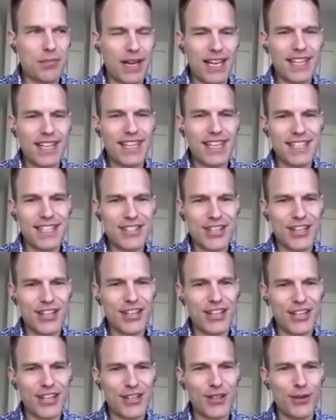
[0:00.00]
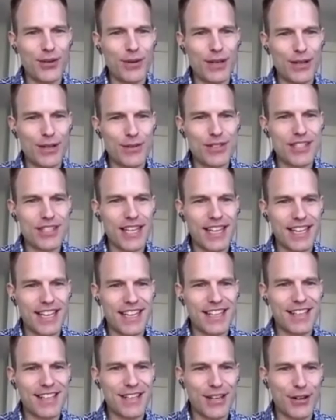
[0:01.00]
my kids aren't going to know what it was like,
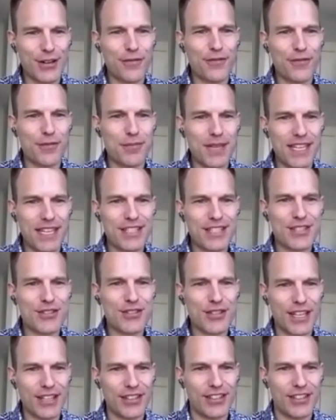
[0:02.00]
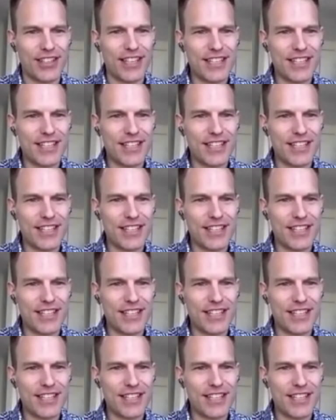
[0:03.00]
for me to struggle.